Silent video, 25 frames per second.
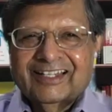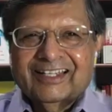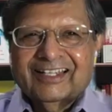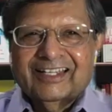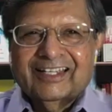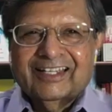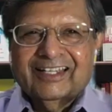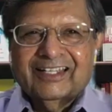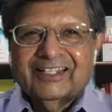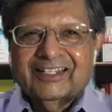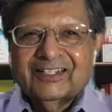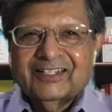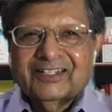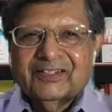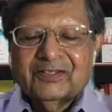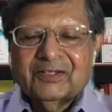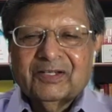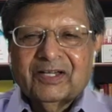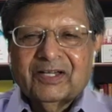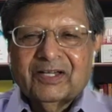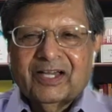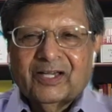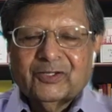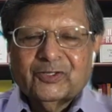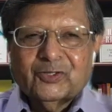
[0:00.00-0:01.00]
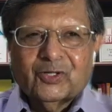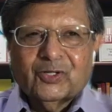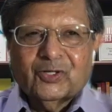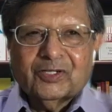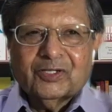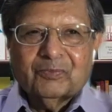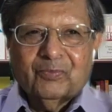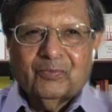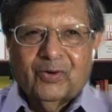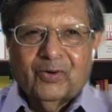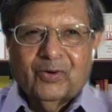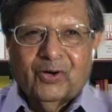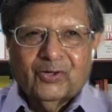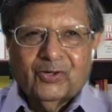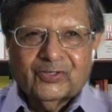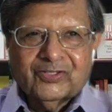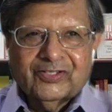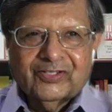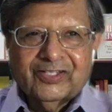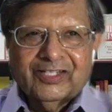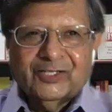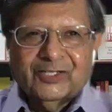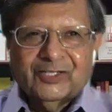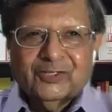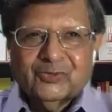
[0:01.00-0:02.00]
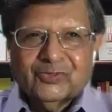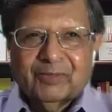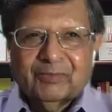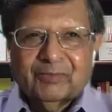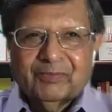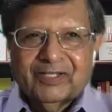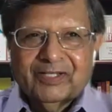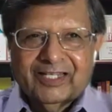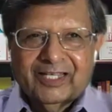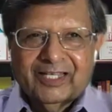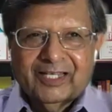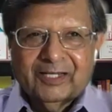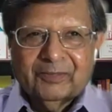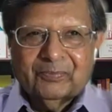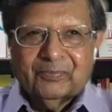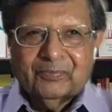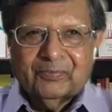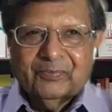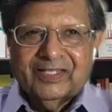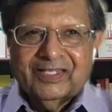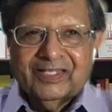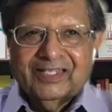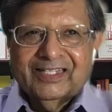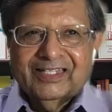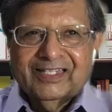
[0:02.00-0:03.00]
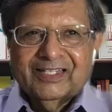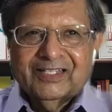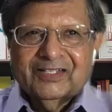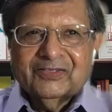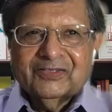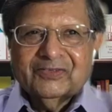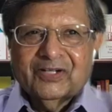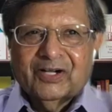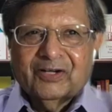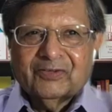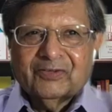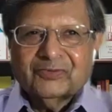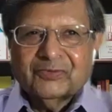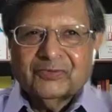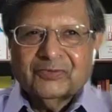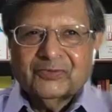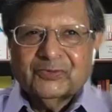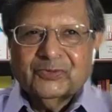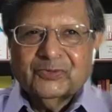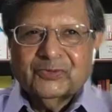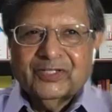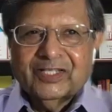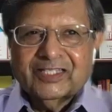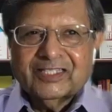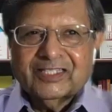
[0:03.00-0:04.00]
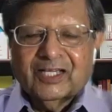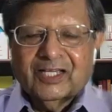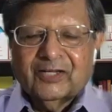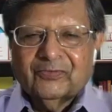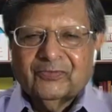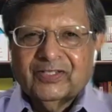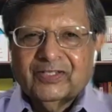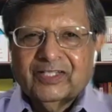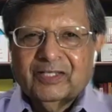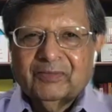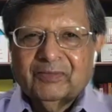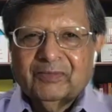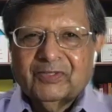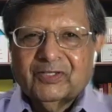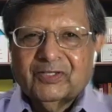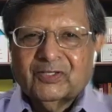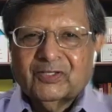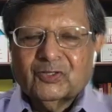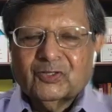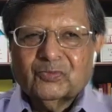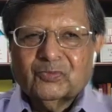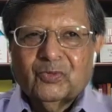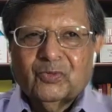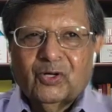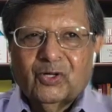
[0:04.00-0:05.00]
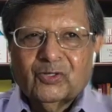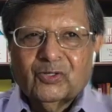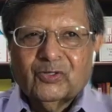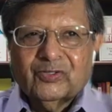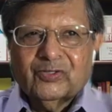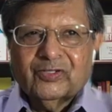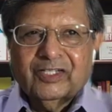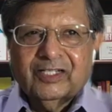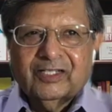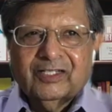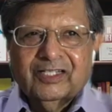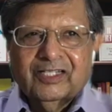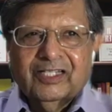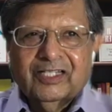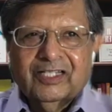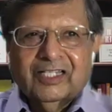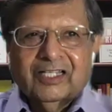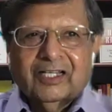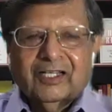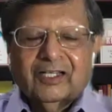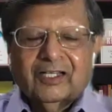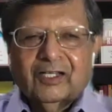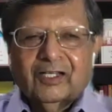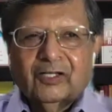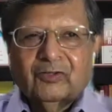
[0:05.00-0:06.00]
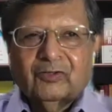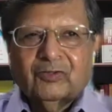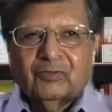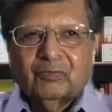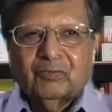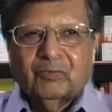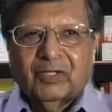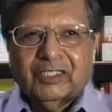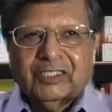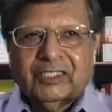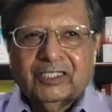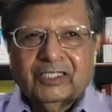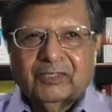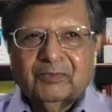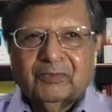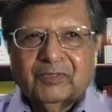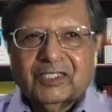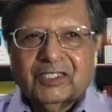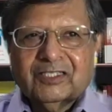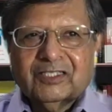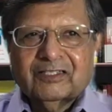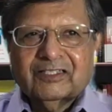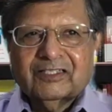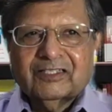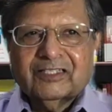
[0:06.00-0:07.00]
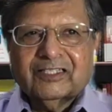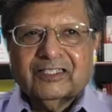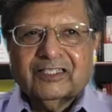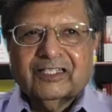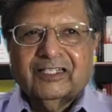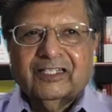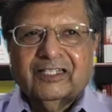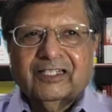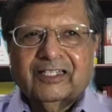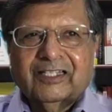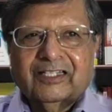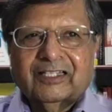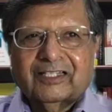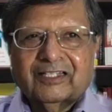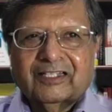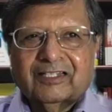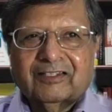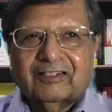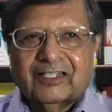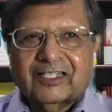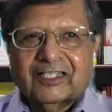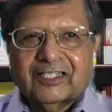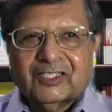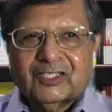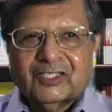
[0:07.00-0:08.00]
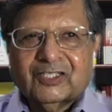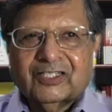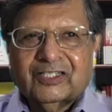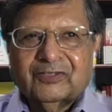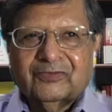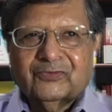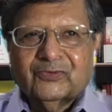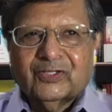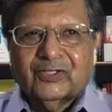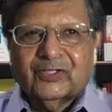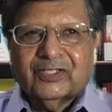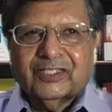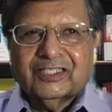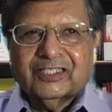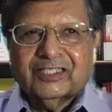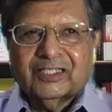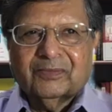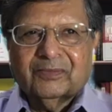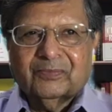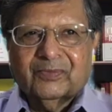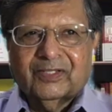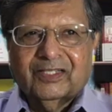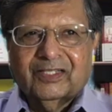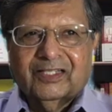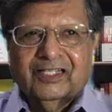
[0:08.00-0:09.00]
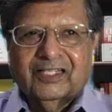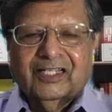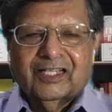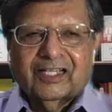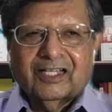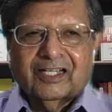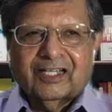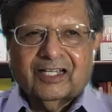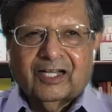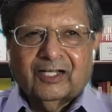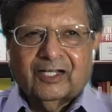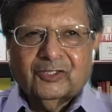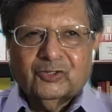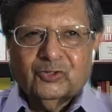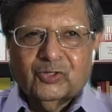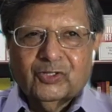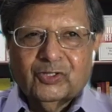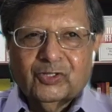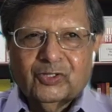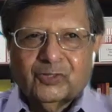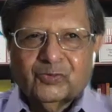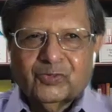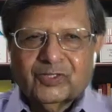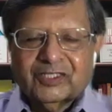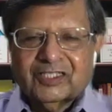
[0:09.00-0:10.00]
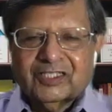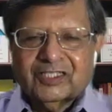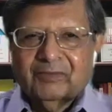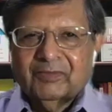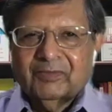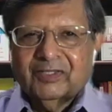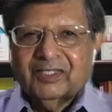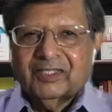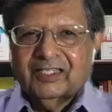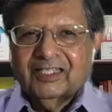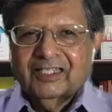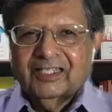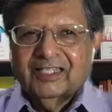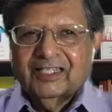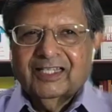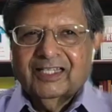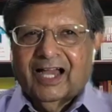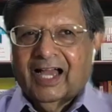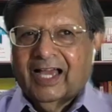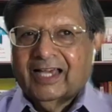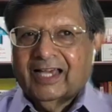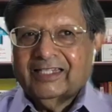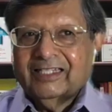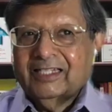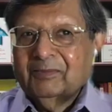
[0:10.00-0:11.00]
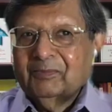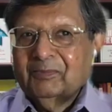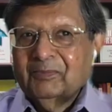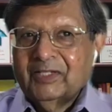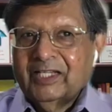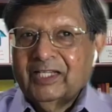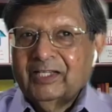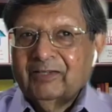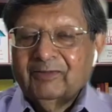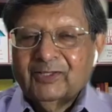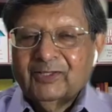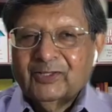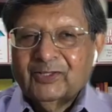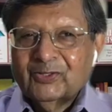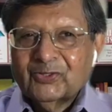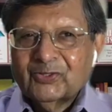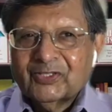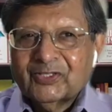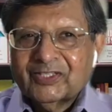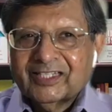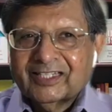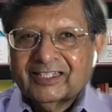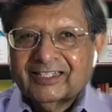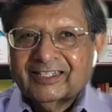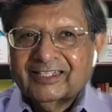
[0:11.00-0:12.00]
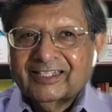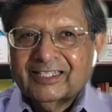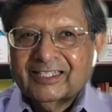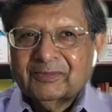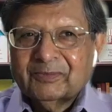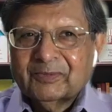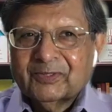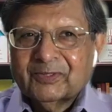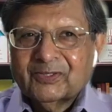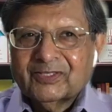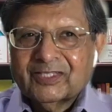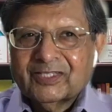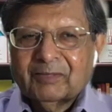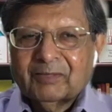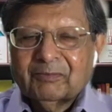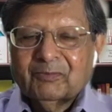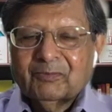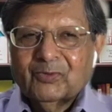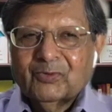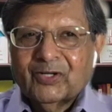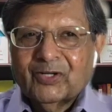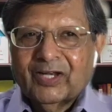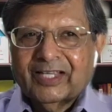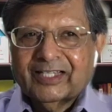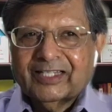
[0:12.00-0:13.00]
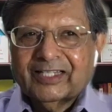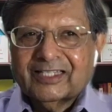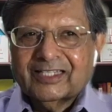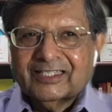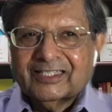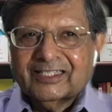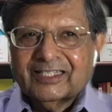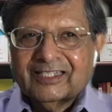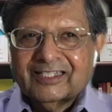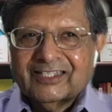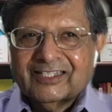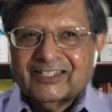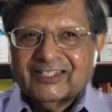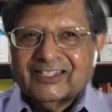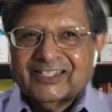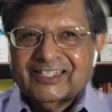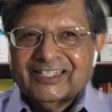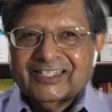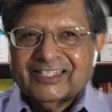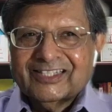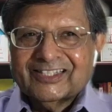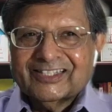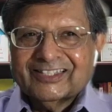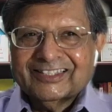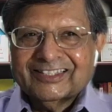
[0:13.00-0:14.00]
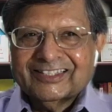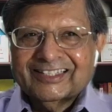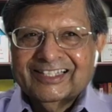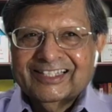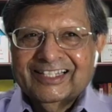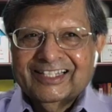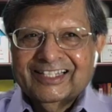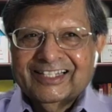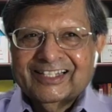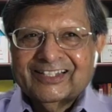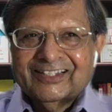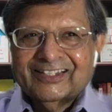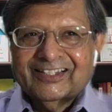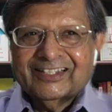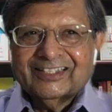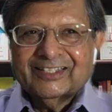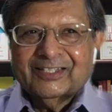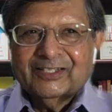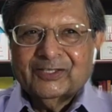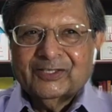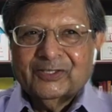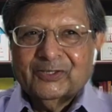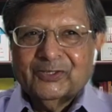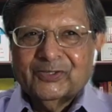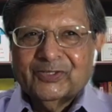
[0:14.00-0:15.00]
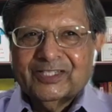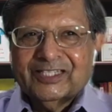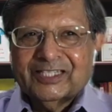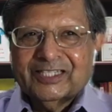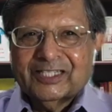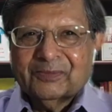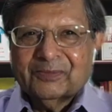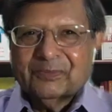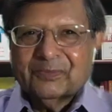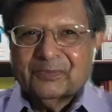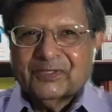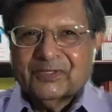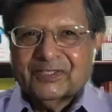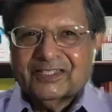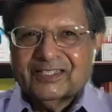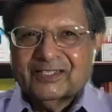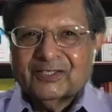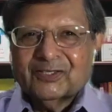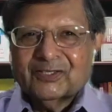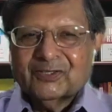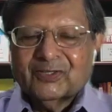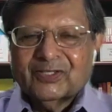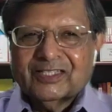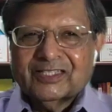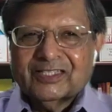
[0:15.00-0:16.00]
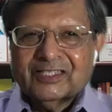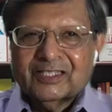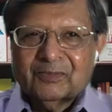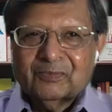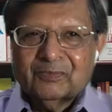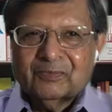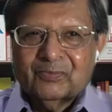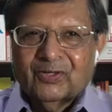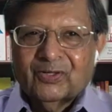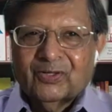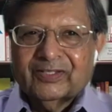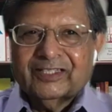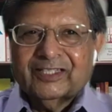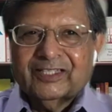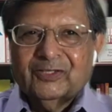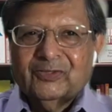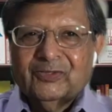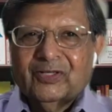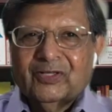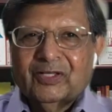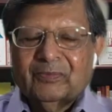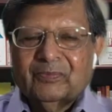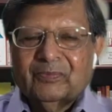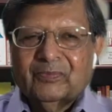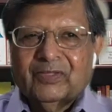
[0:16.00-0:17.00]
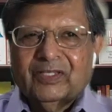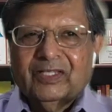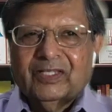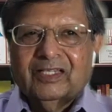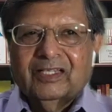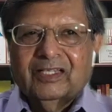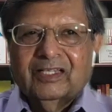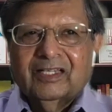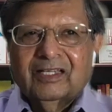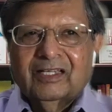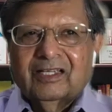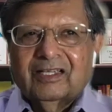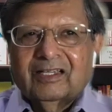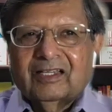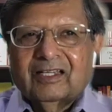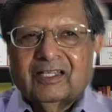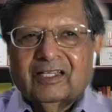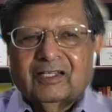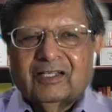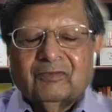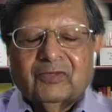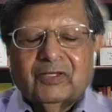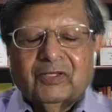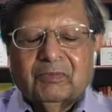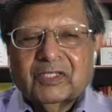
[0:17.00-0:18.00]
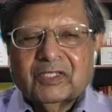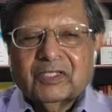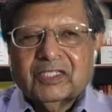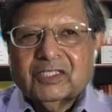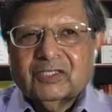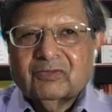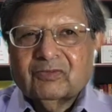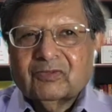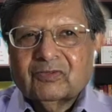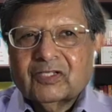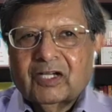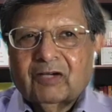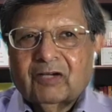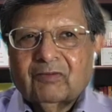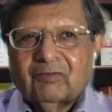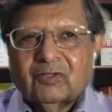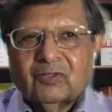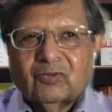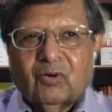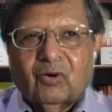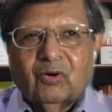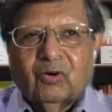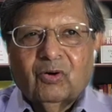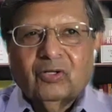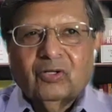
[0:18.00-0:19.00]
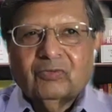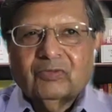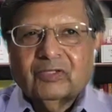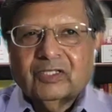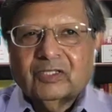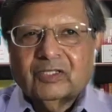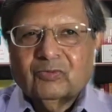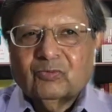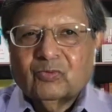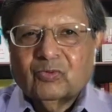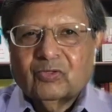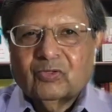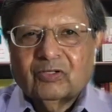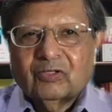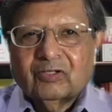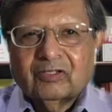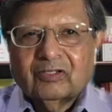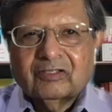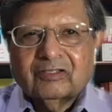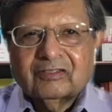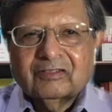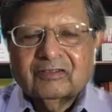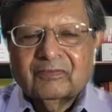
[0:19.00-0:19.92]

And I took Paul Green to come and help me after 2 days, half a day, because Paul Green loved multidimensional scaling and clustering, for example. Conjoint was coming. I didn't believe in those techniques because I'm more like a statistician rather than a heuristic person. So I said, Paul, can you help me? And we must have traveled all over the world.